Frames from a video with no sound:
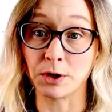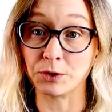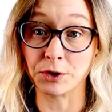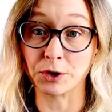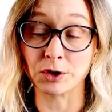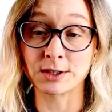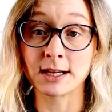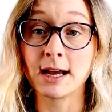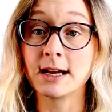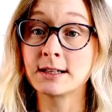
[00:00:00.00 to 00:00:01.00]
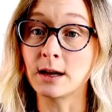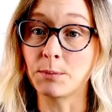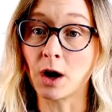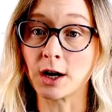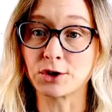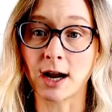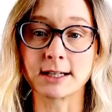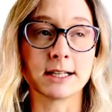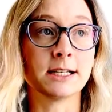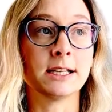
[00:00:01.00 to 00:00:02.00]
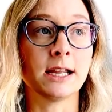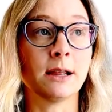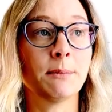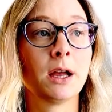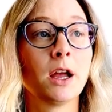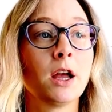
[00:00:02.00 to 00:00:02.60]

Builders subcontracting team.